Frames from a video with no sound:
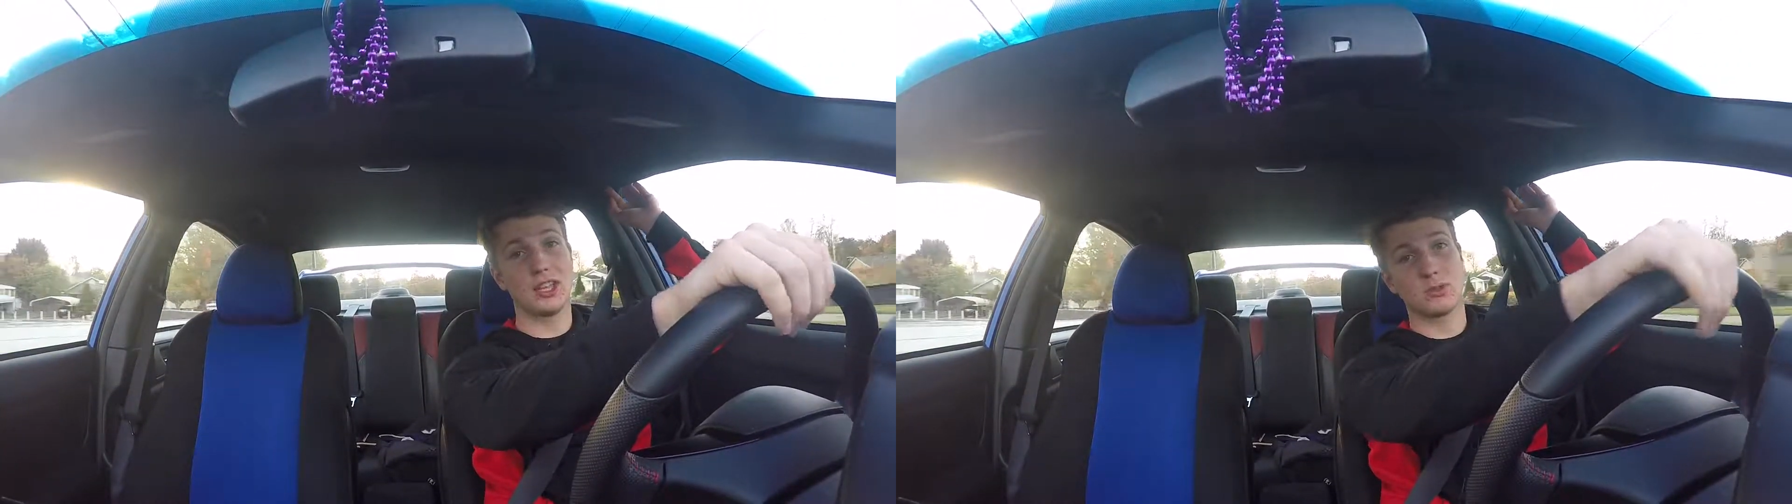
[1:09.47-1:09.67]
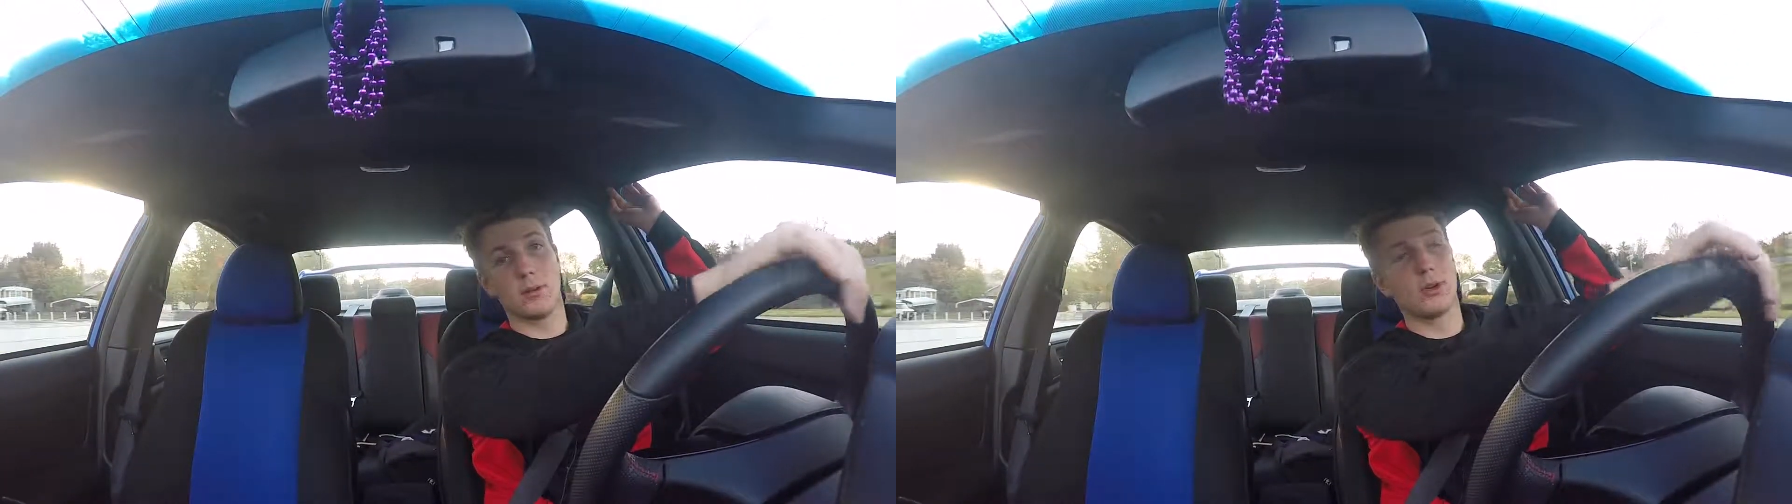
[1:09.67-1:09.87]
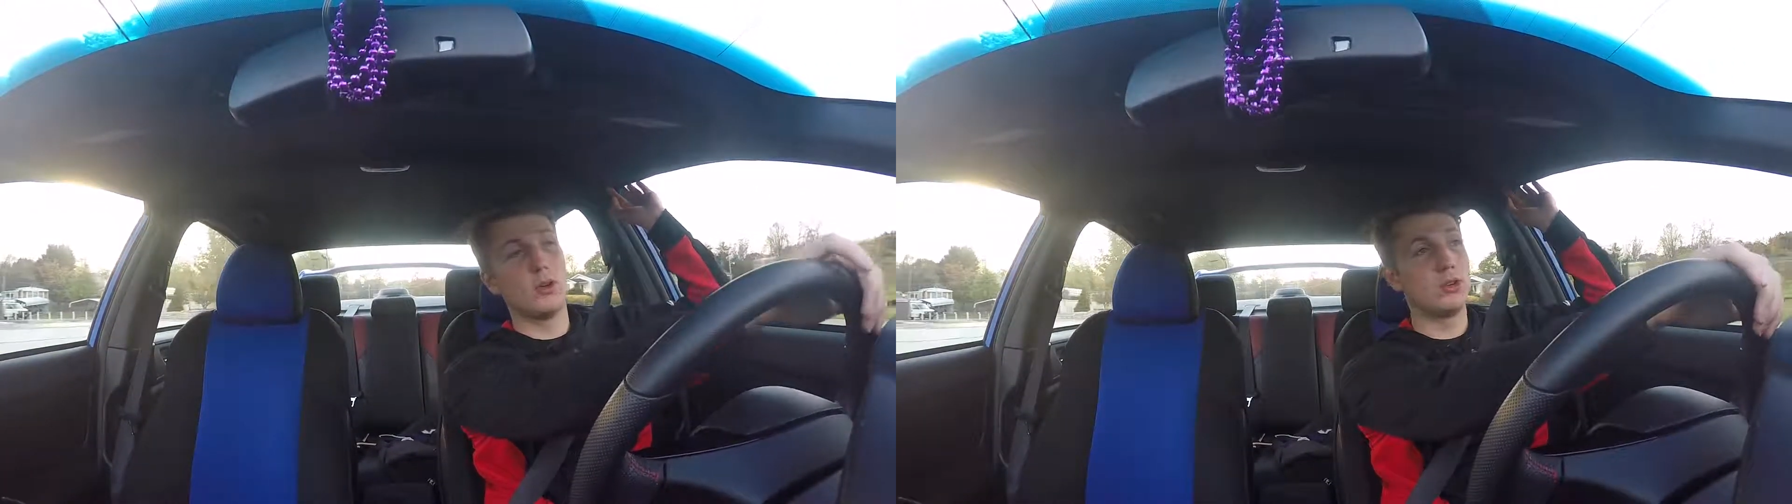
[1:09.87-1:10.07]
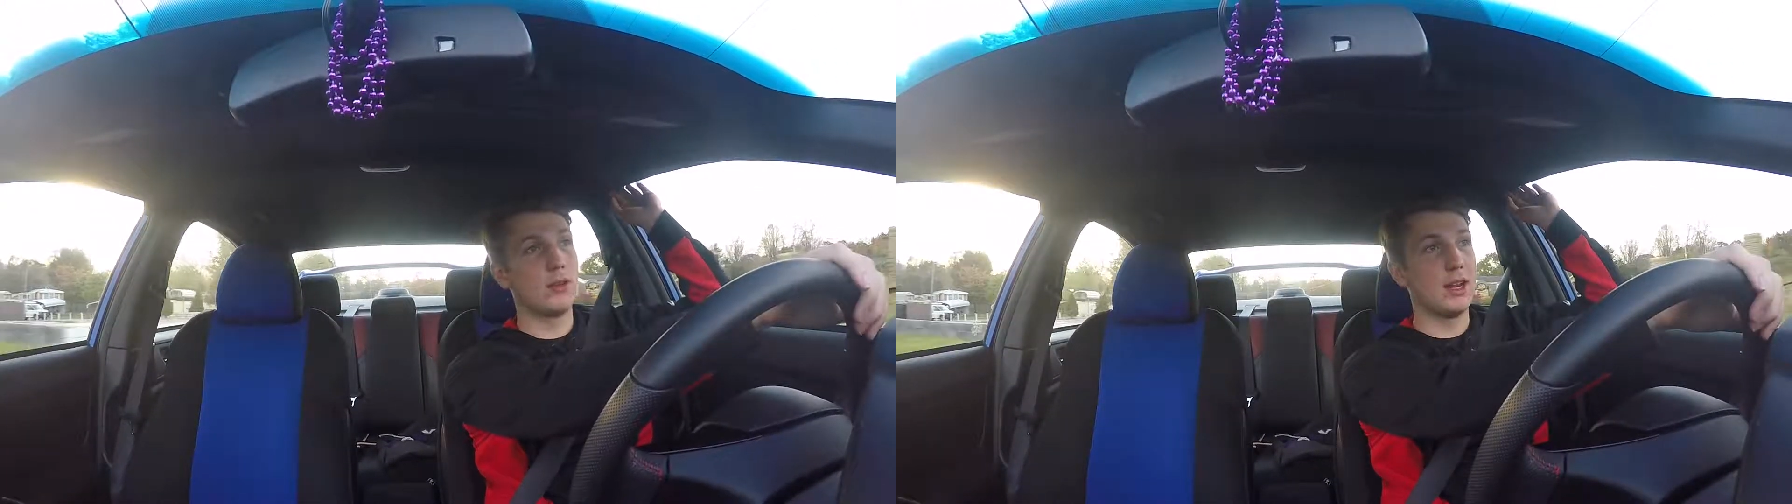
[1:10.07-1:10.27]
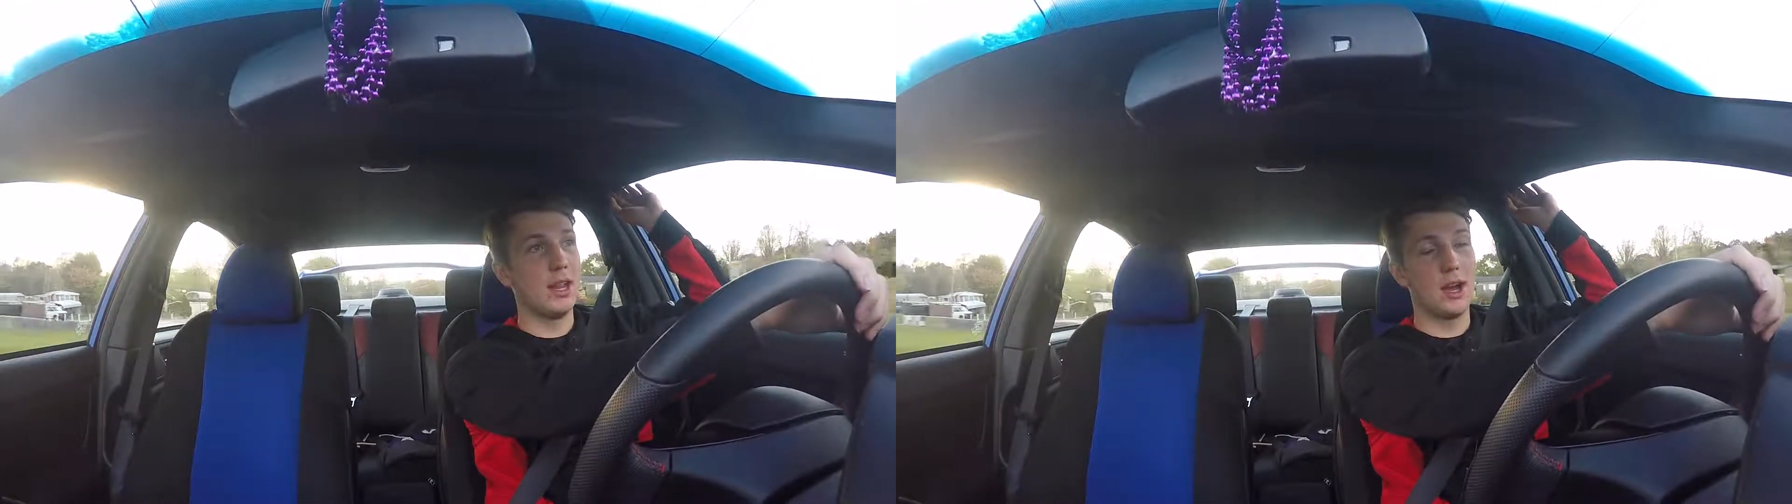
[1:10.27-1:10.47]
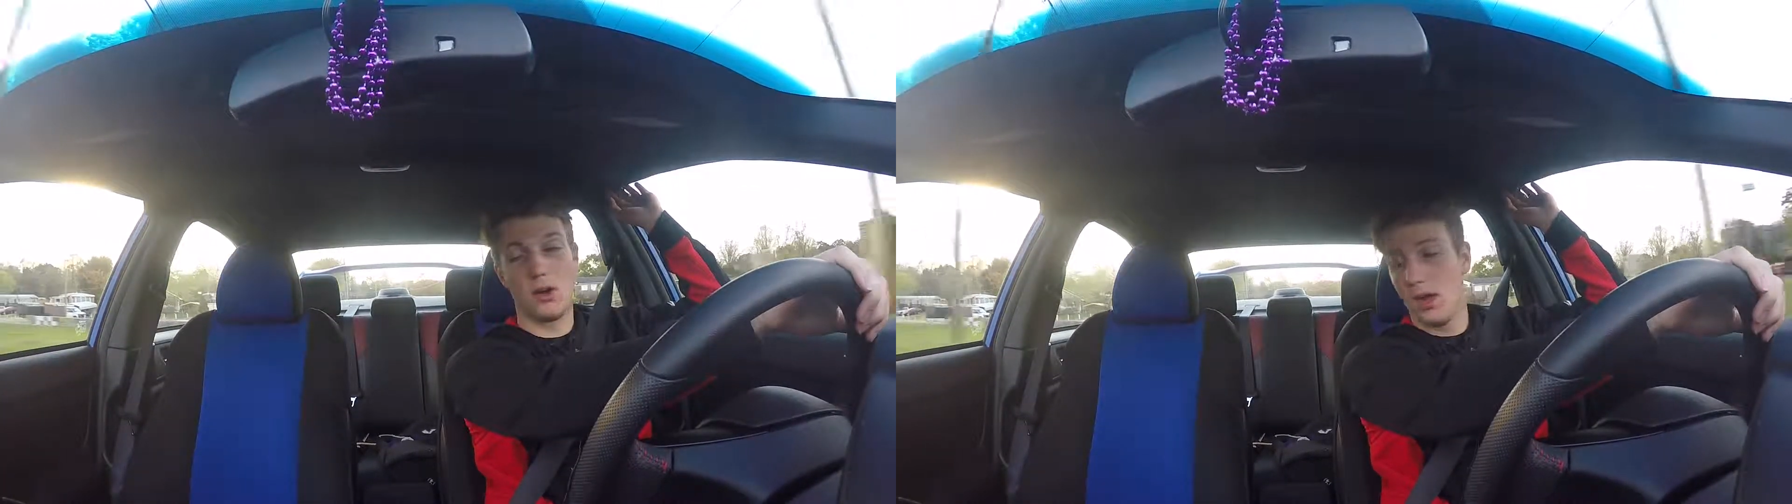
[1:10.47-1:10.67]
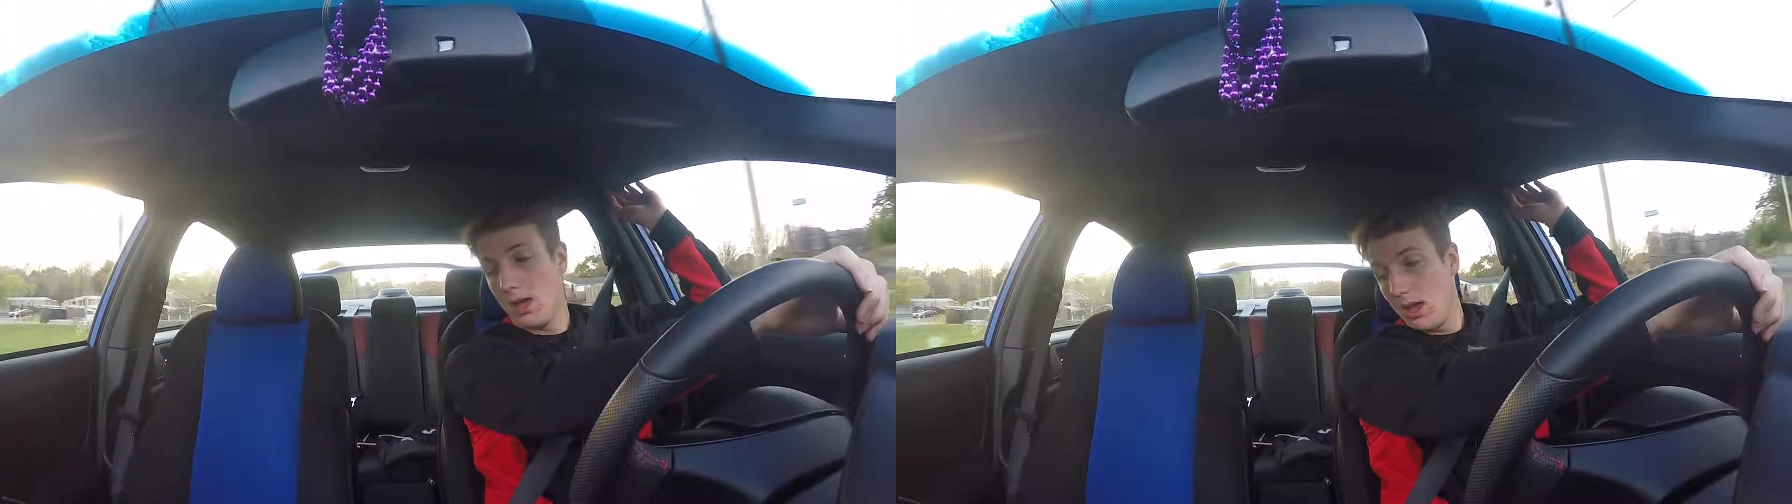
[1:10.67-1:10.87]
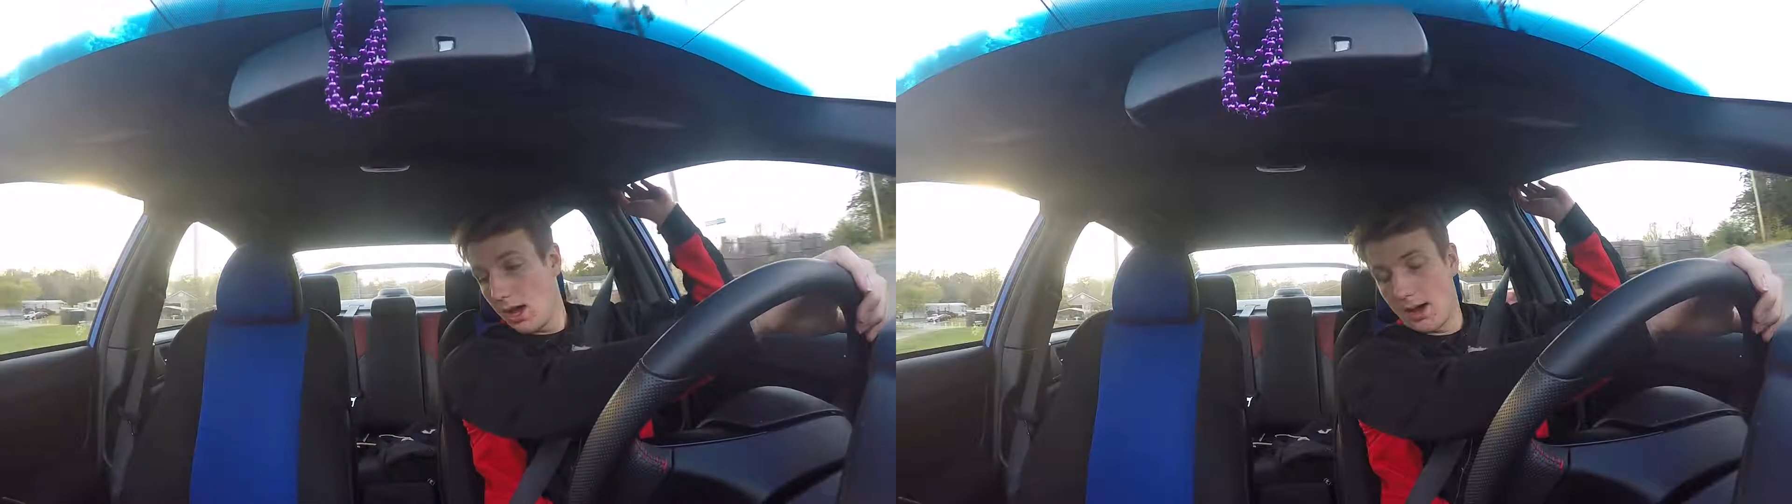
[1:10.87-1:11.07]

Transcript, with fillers: that's where I'm going to right now. Um,